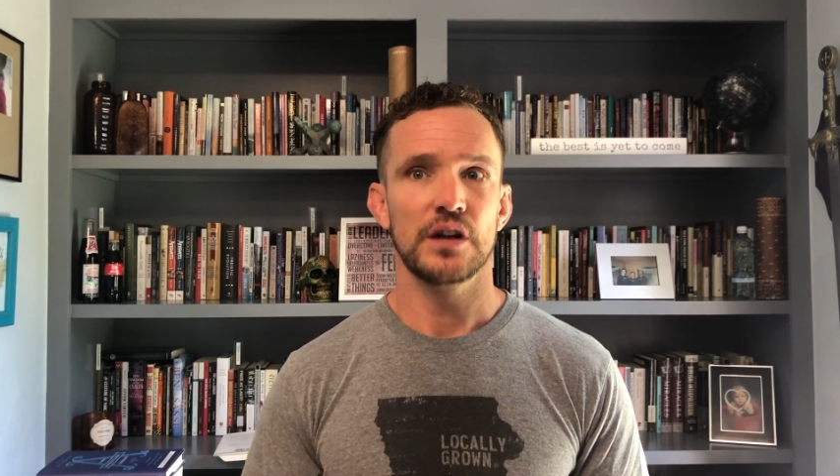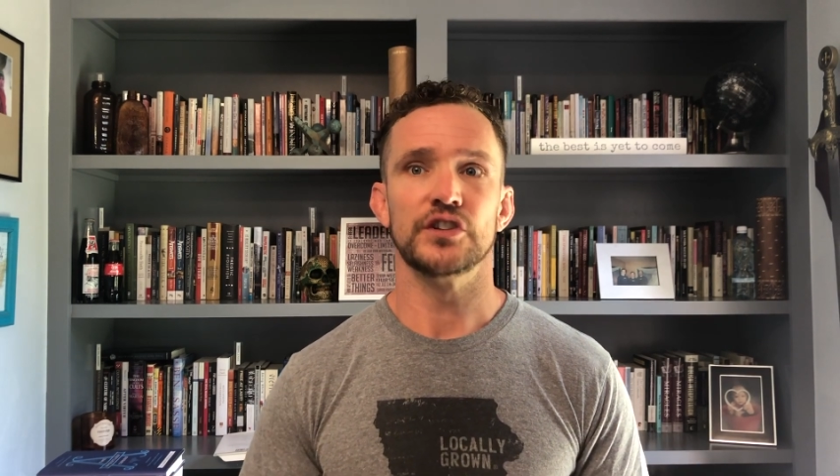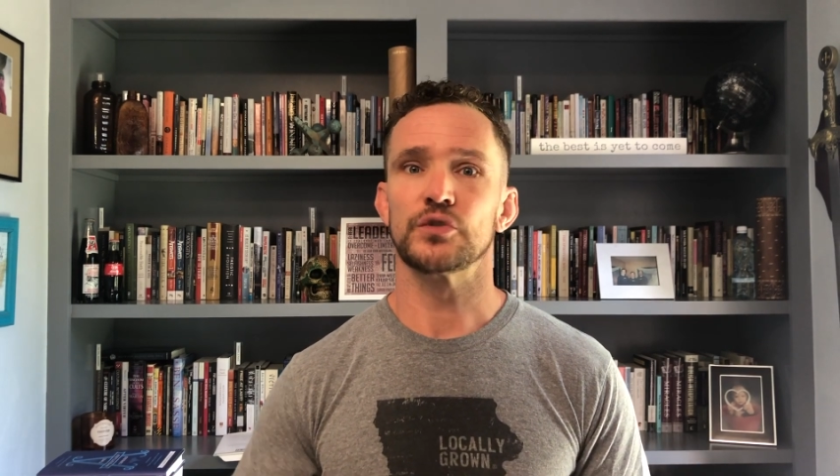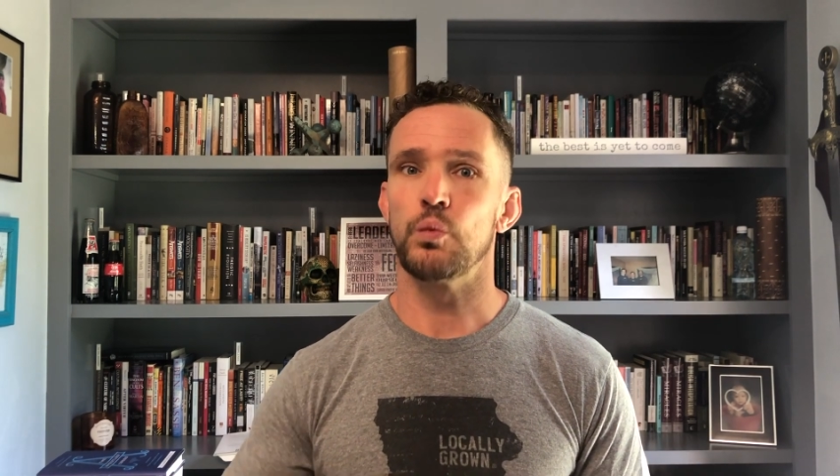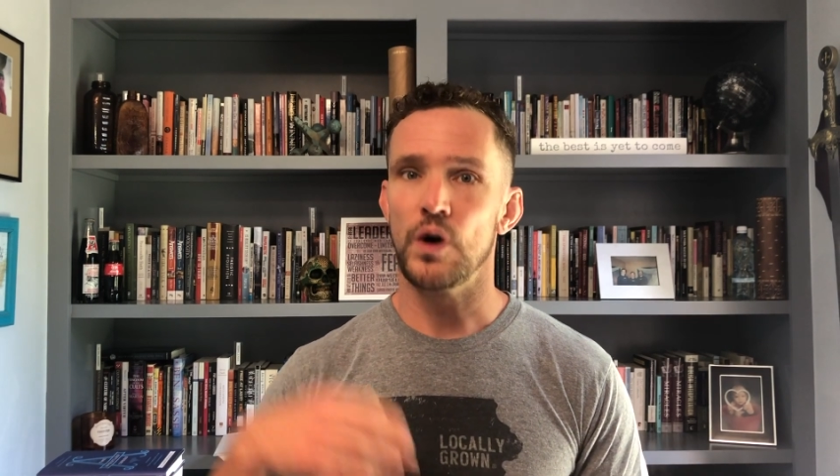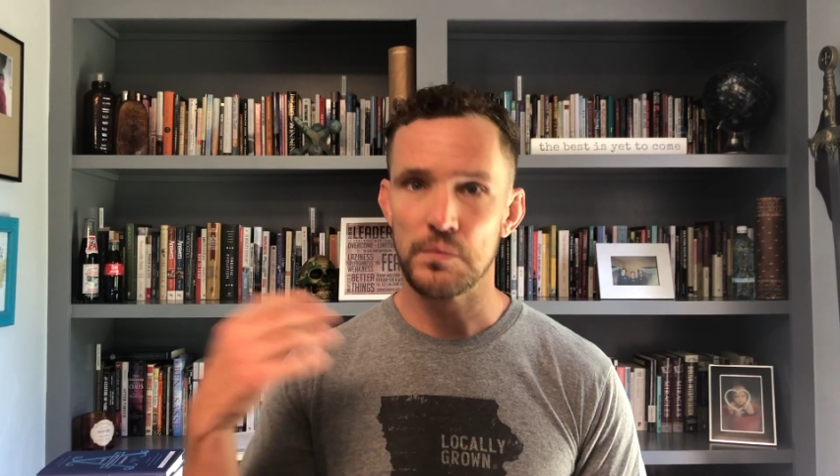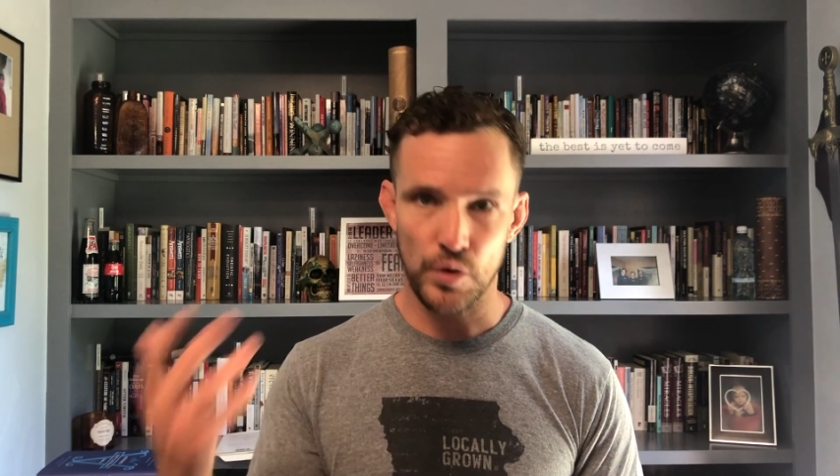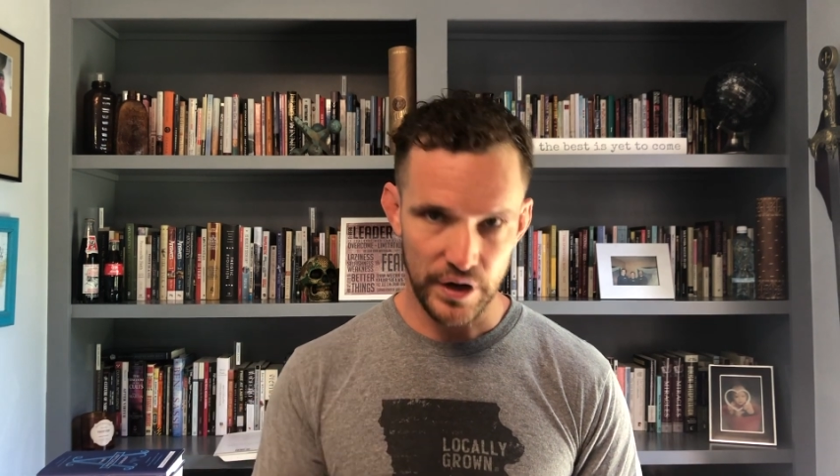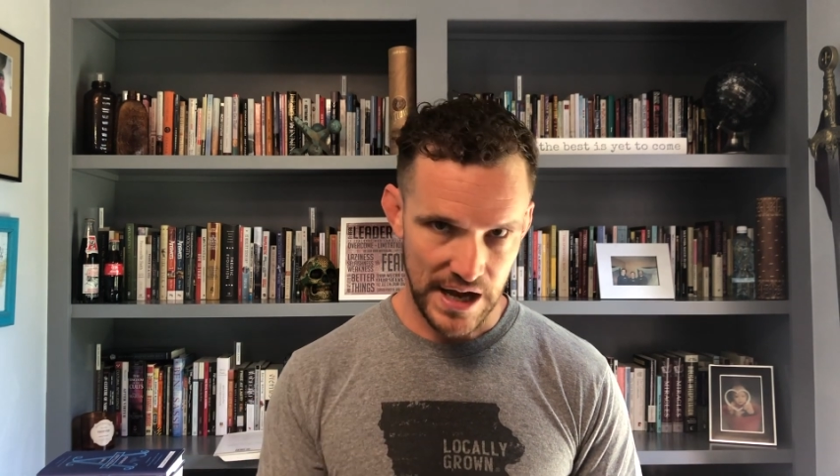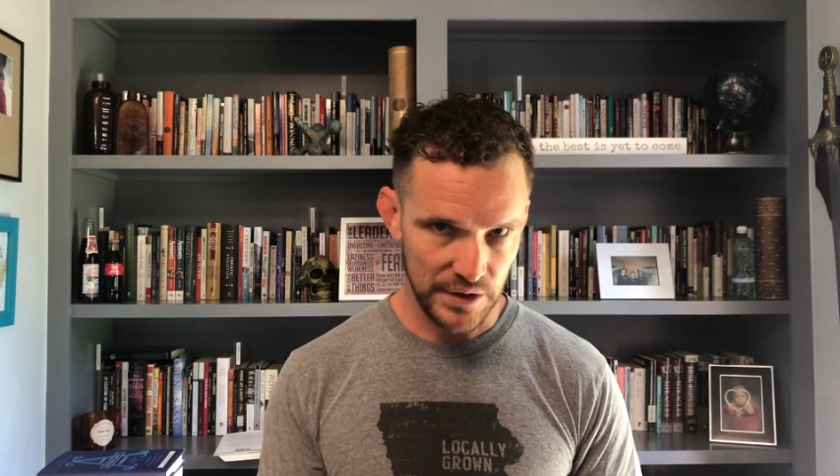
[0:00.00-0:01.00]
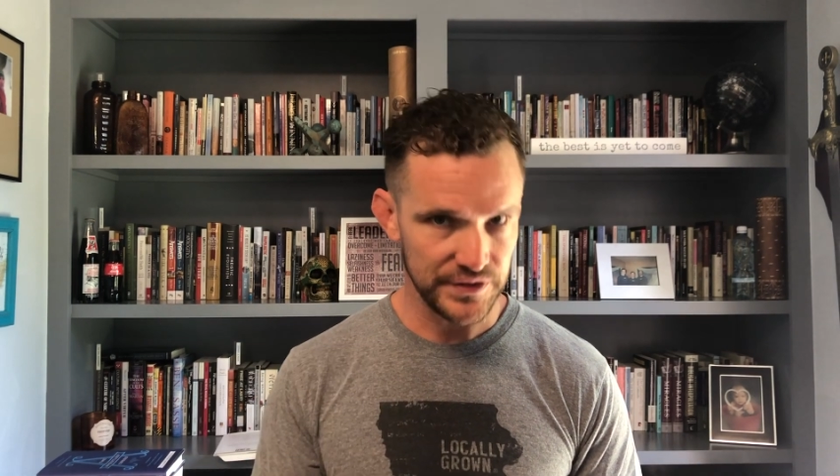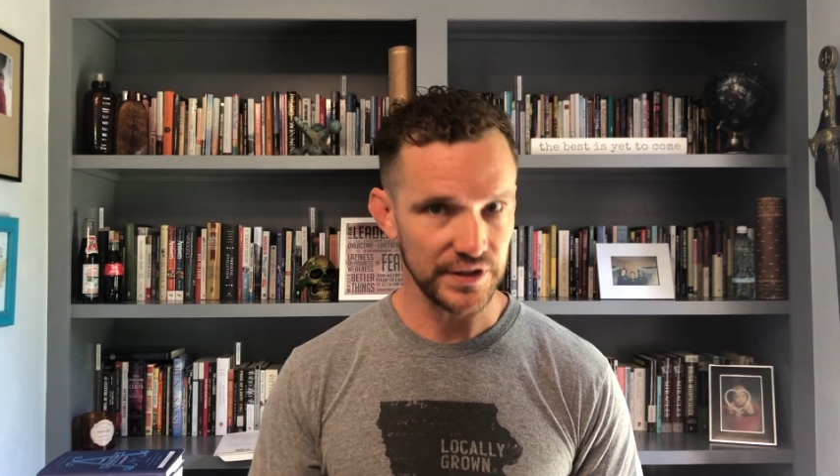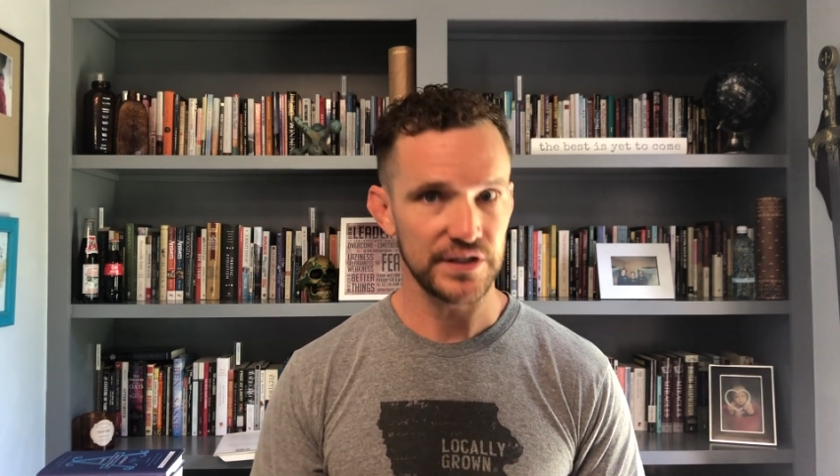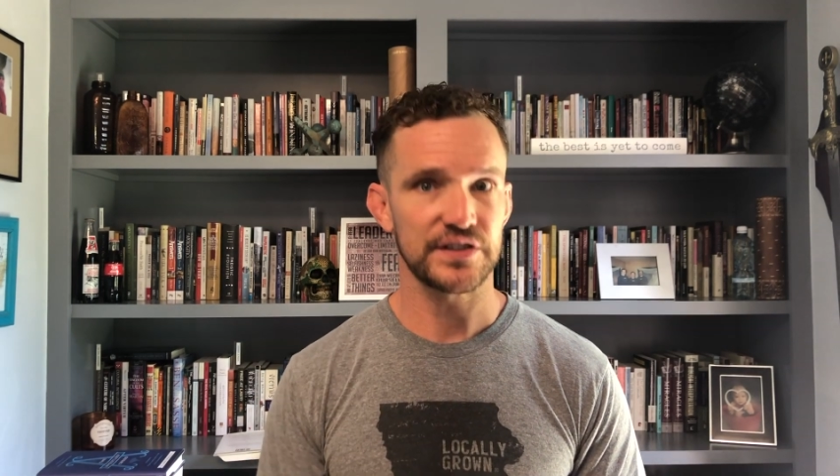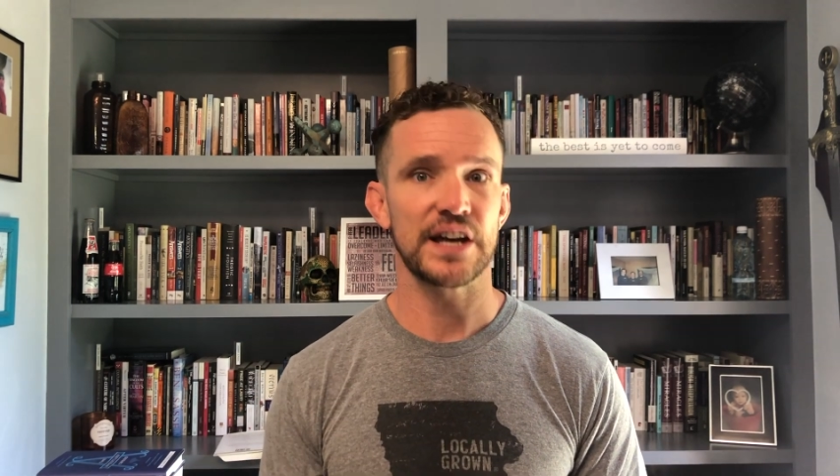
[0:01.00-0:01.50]
just one more
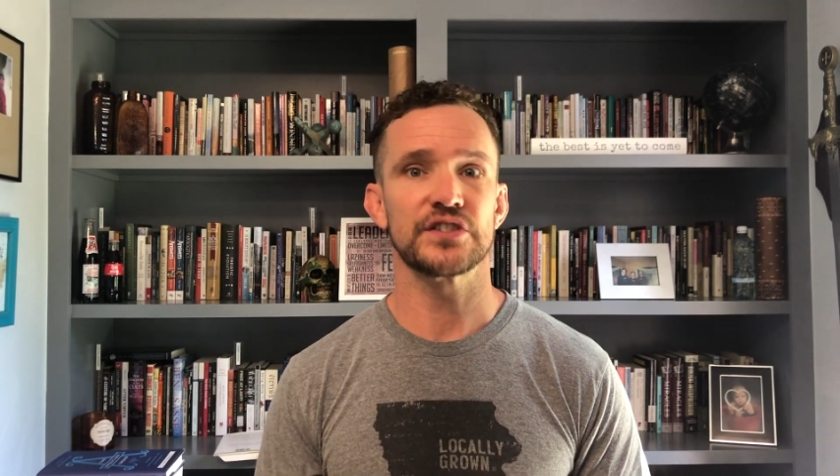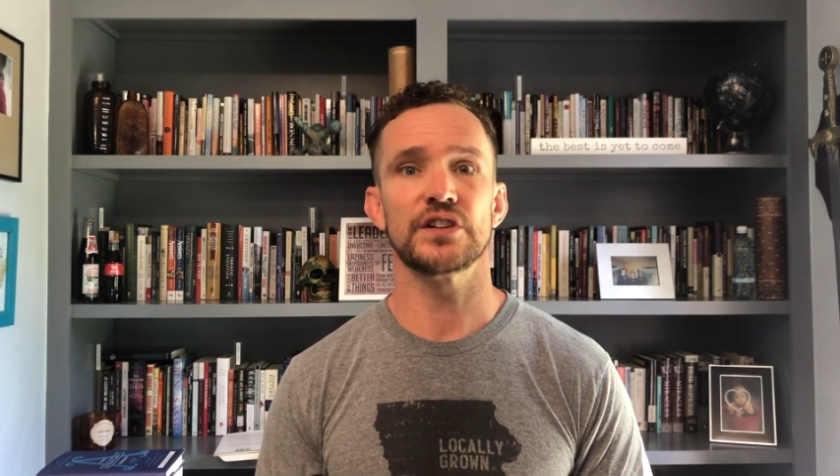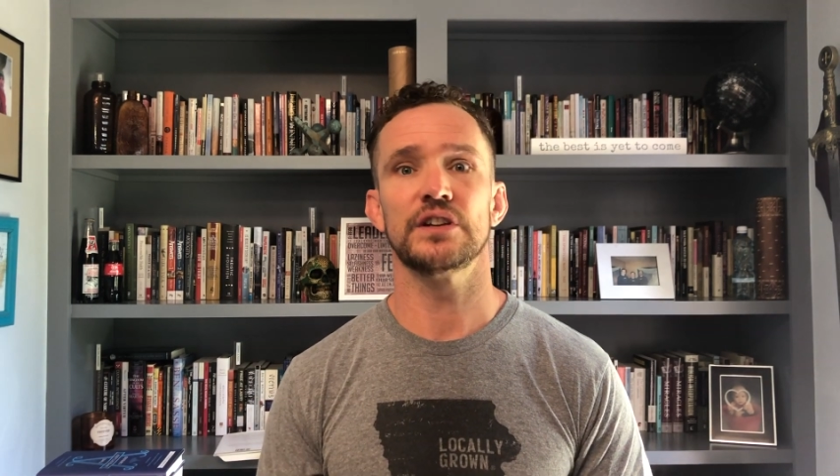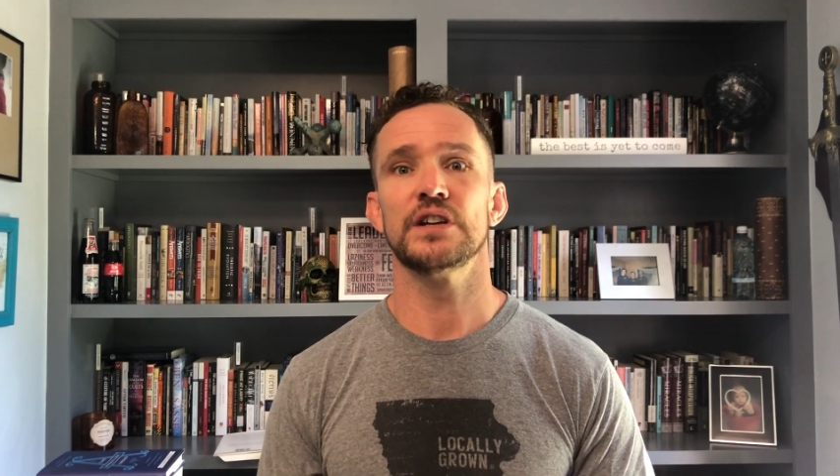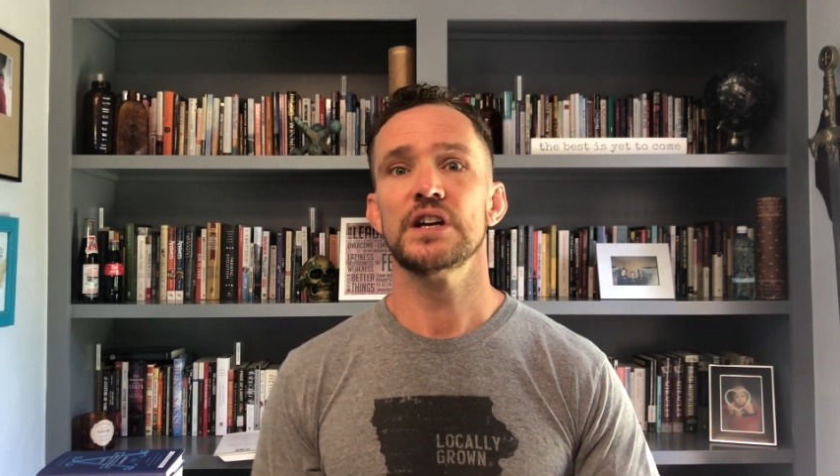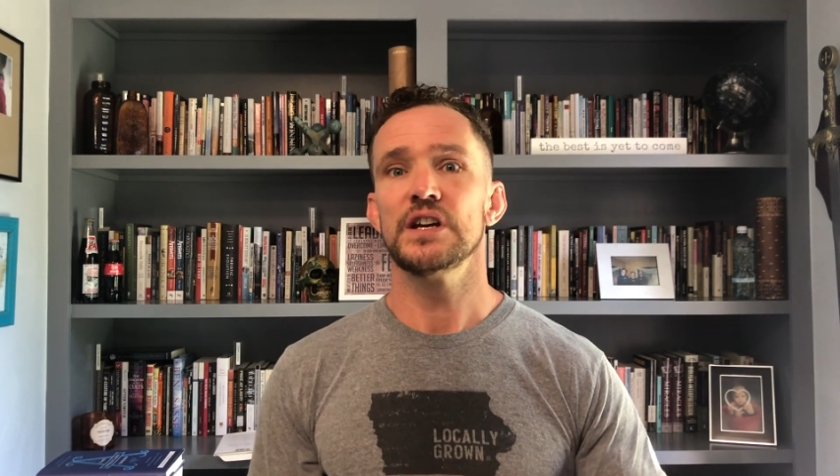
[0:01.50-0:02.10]
counseling session,